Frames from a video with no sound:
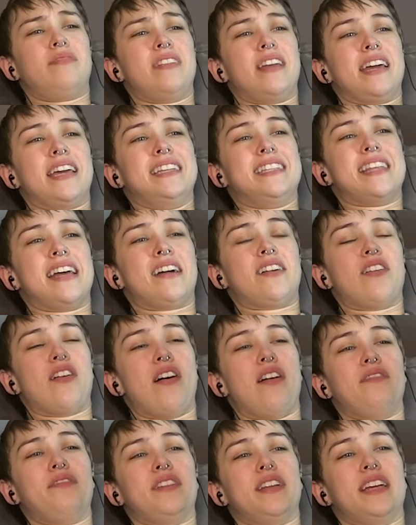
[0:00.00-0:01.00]
like he's that
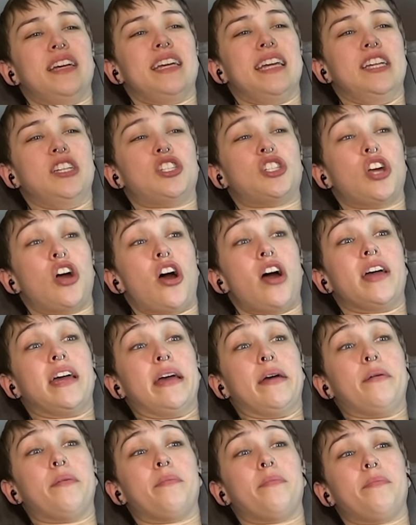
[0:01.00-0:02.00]
confident. He shot
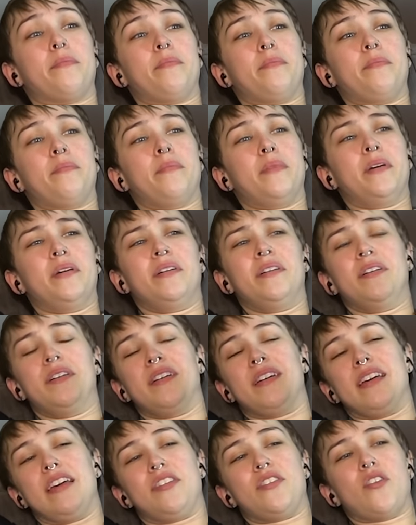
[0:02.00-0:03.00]
him.
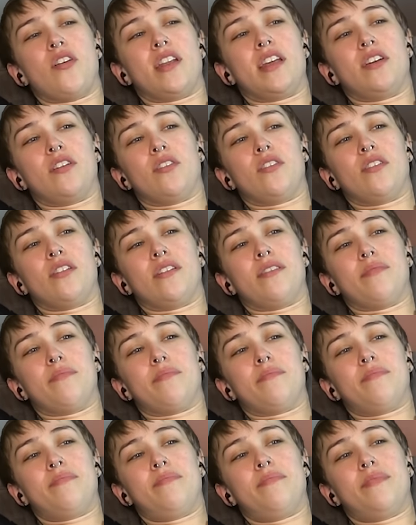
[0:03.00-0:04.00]
He thought he hurt
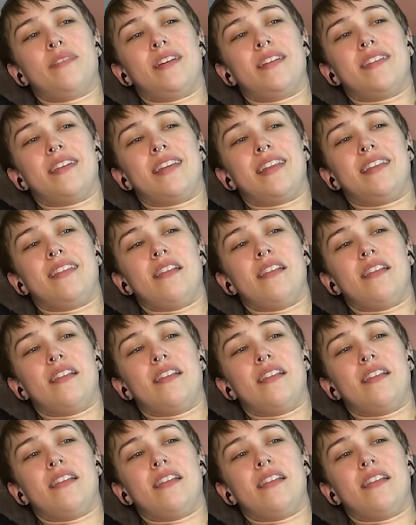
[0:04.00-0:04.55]
him, and then he